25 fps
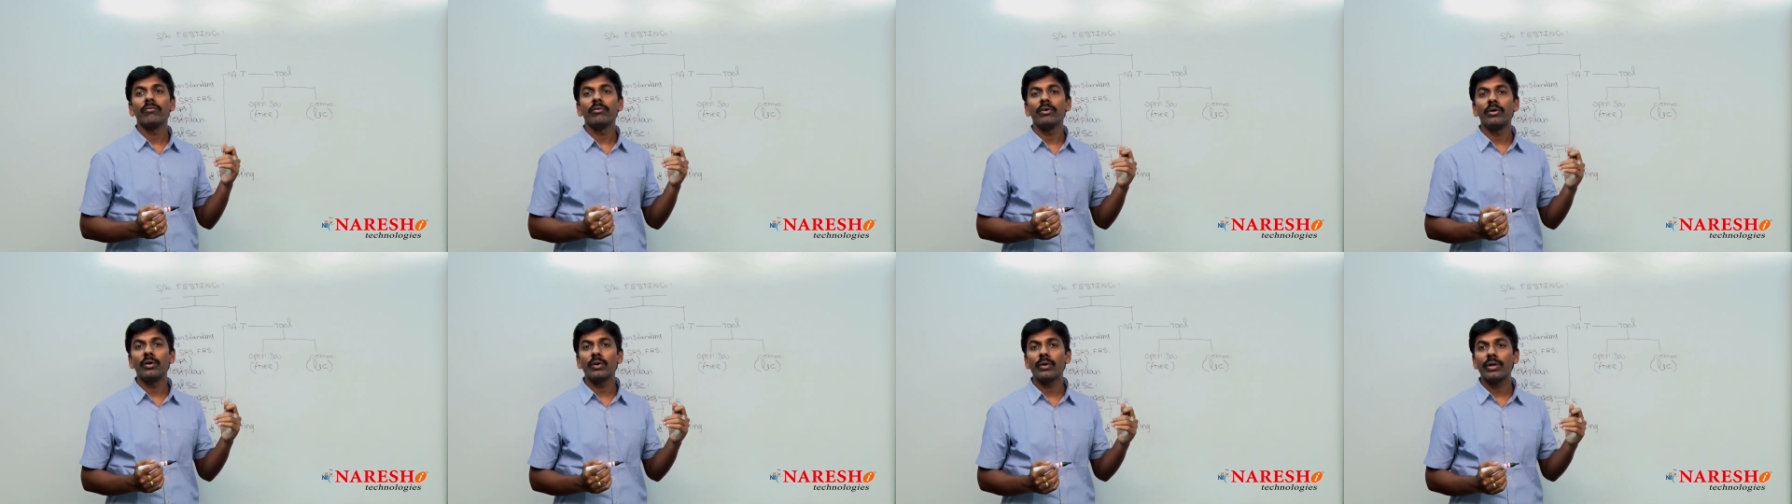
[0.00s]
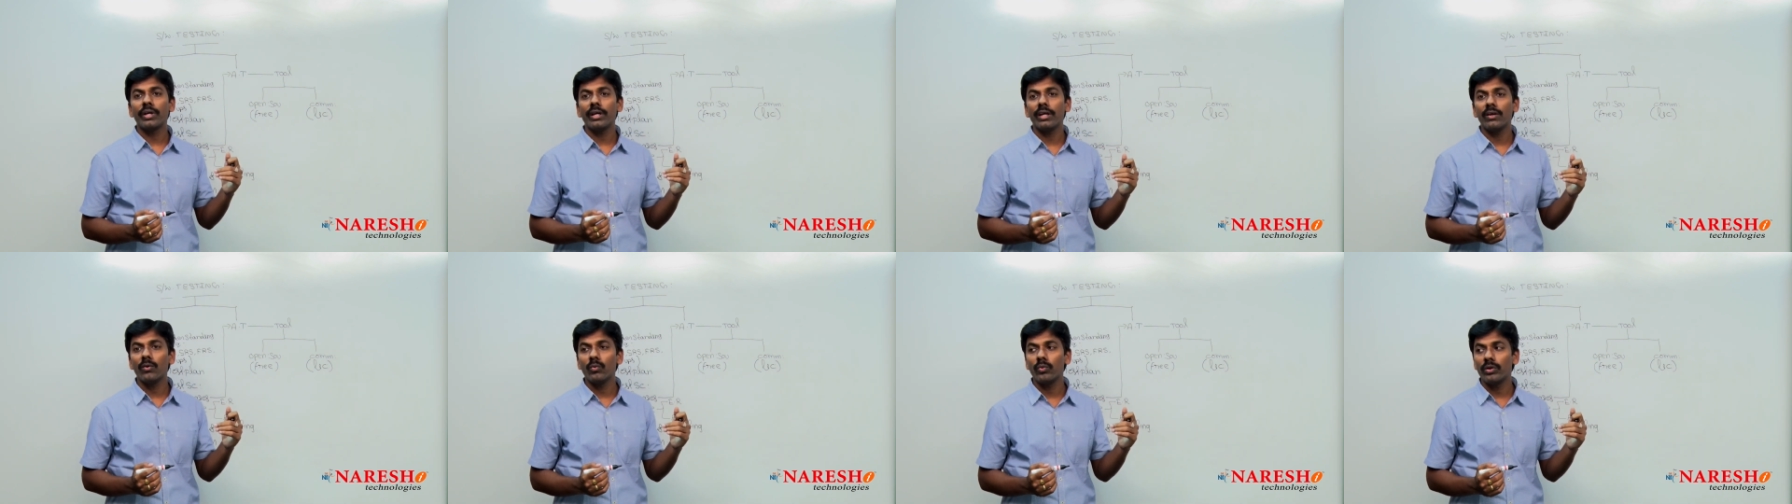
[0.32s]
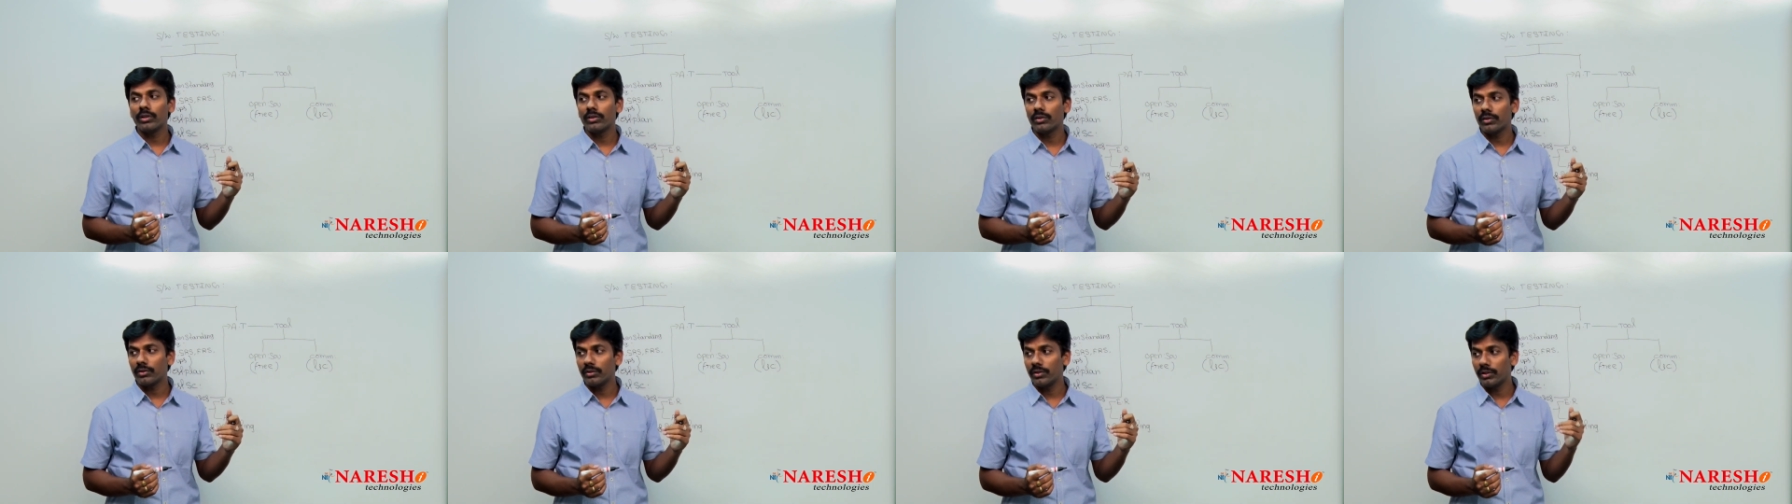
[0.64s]
working
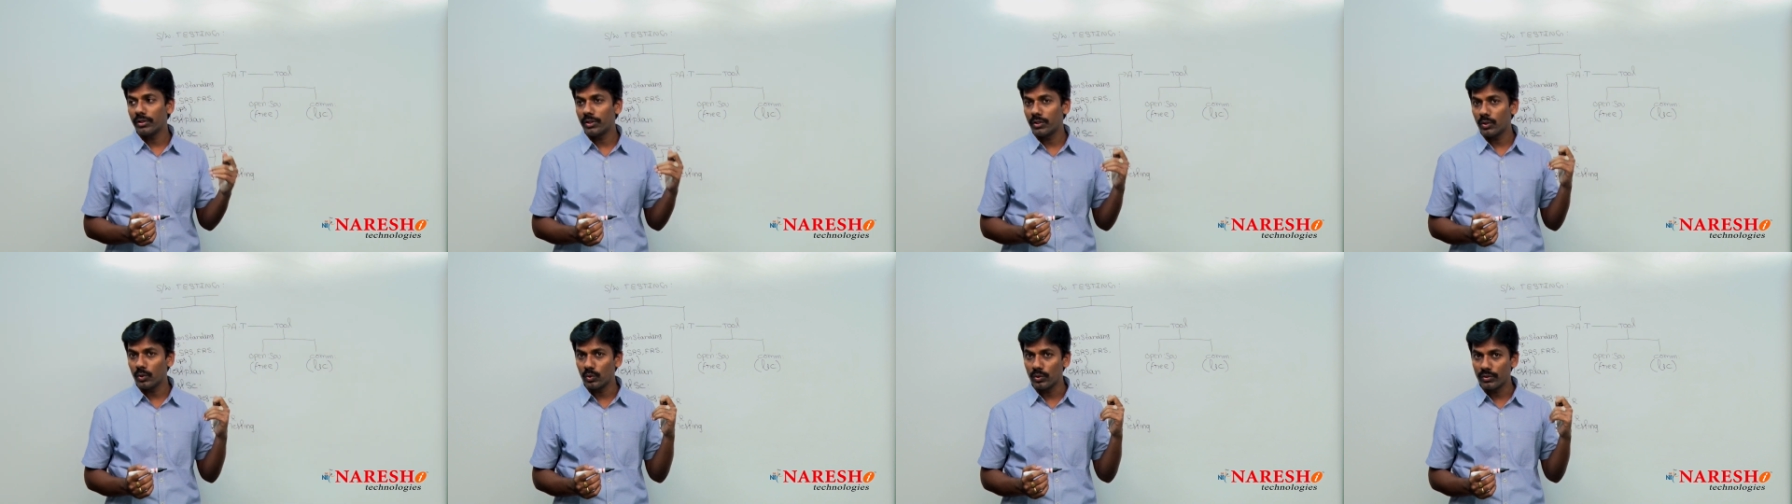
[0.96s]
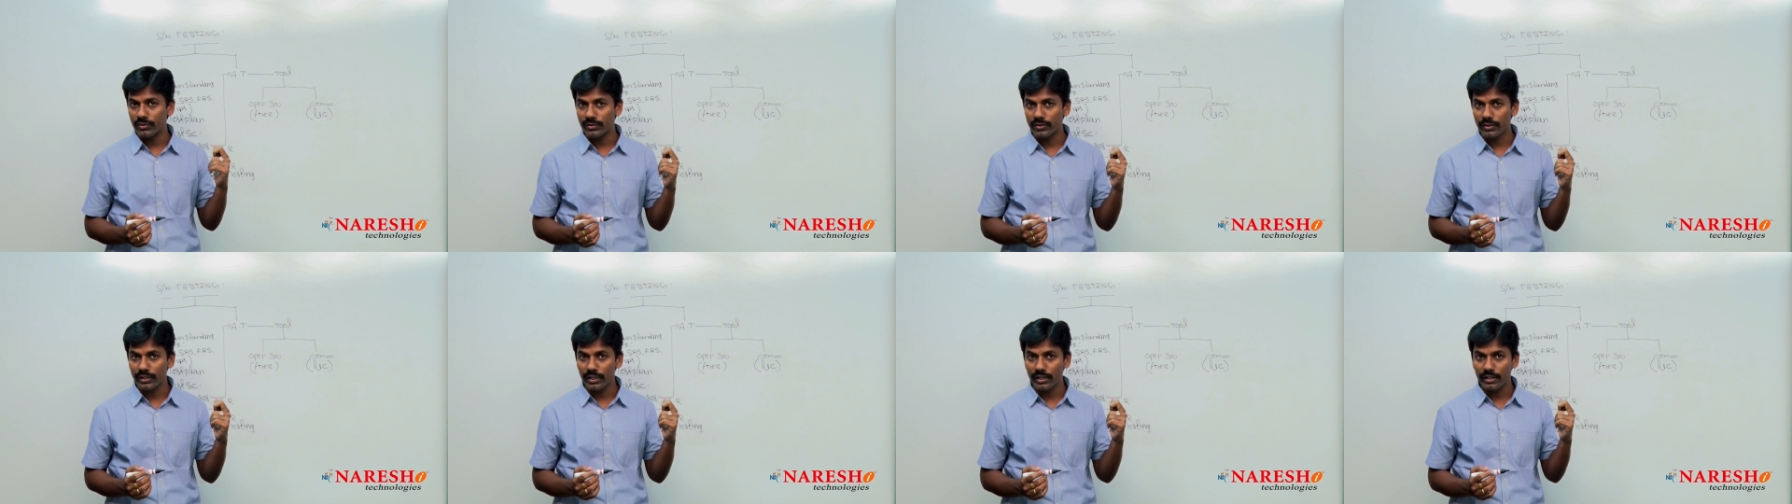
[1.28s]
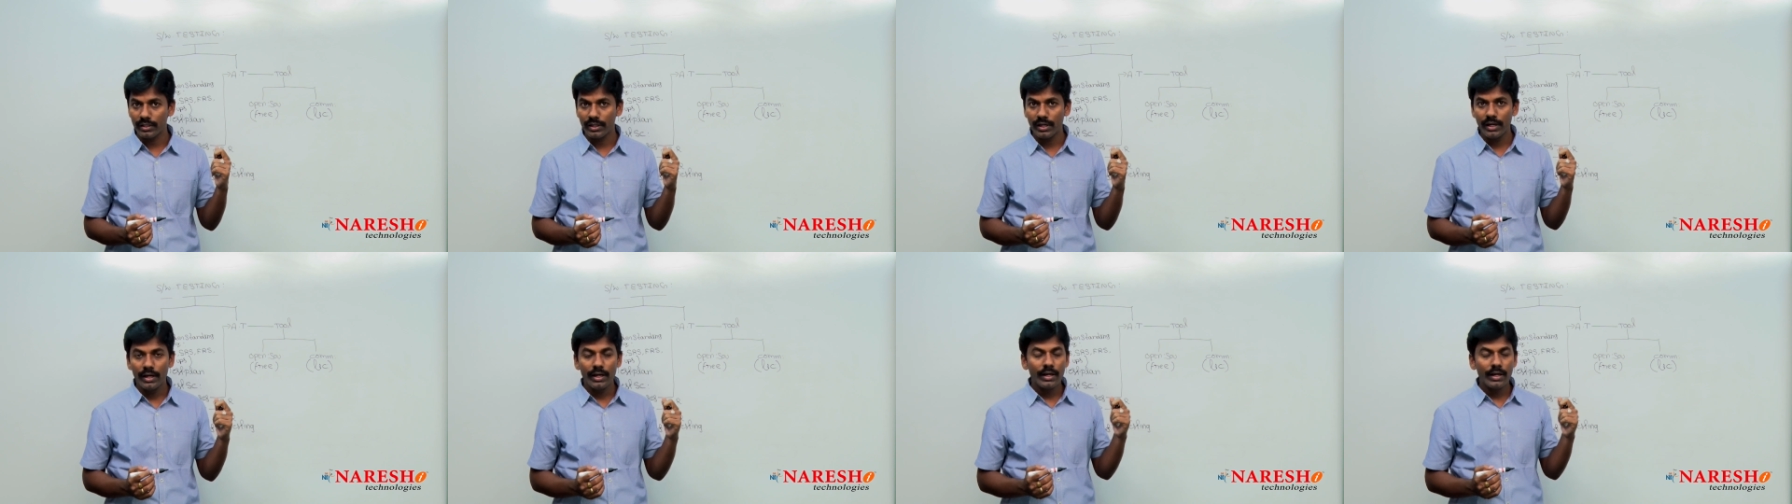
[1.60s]
with the tools here.